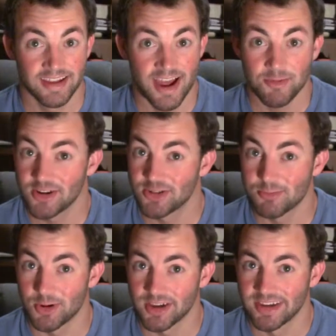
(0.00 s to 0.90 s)
Can I read your
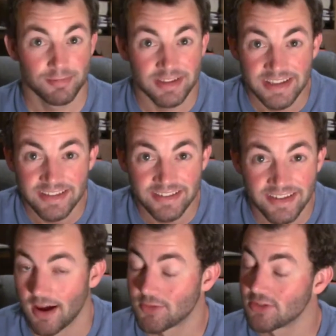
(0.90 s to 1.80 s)
book, please?
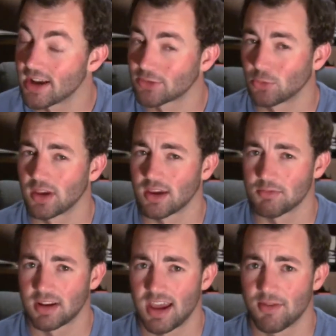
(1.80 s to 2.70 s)
After next week,
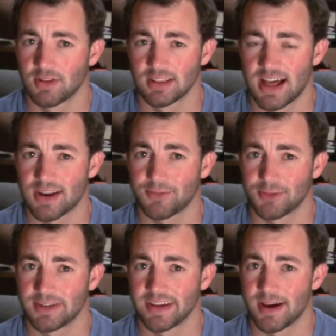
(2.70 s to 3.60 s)
I'm gonna have a lot of
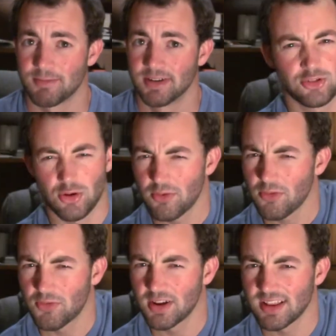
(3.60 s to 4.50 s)
free time. Do you
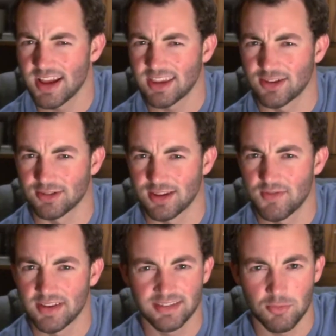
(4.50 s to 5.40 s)
ever feel like you're
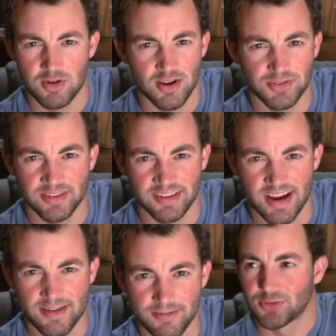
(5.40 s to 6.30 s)
living someone else's
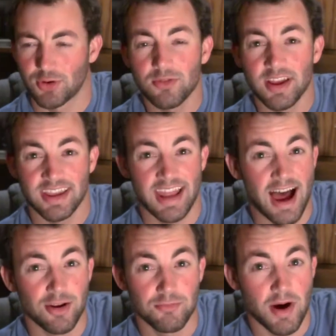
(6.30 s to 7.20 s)
life? Sort of like an
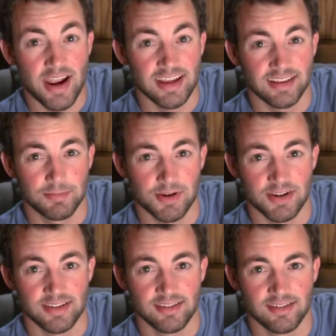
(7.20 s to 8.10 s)
out-of-body
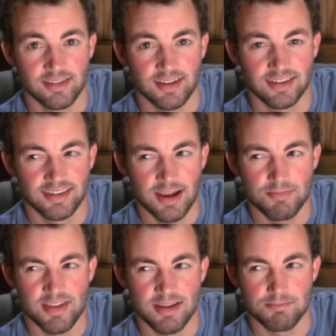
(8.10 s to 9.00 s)
experience,
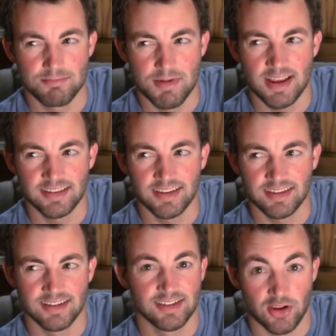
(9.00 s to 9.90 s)
except that
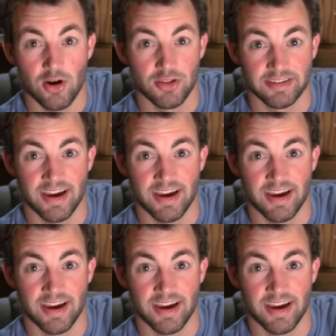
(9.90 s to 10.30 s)
basically it's all the